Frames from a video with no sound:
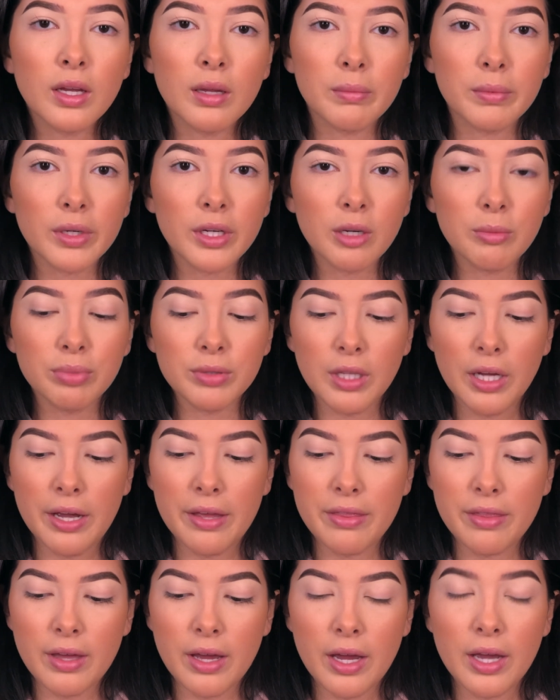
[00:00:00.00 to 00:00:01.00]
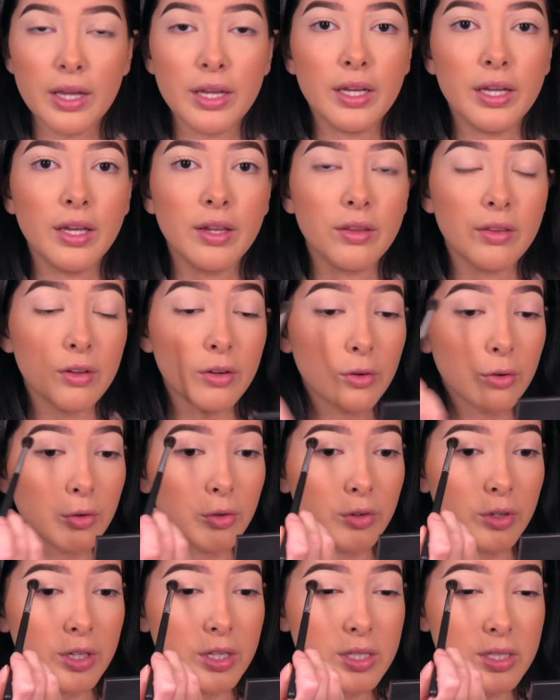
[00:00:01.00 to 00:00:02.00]
I'm gonna apply that in the
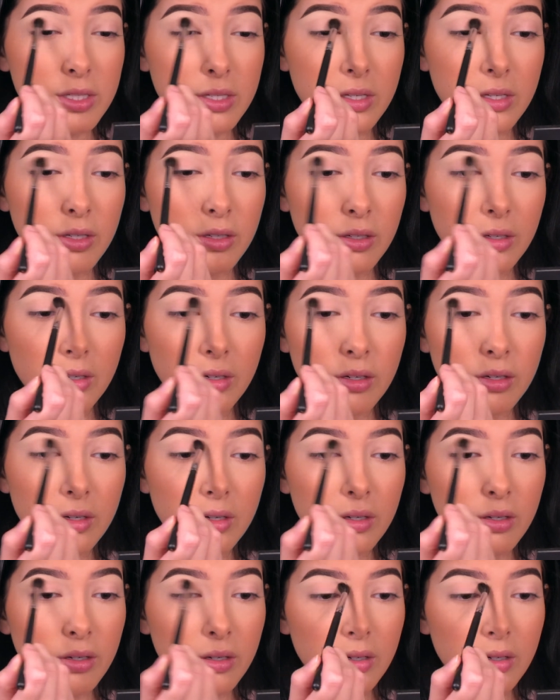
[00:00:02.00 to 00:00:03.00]
crease here.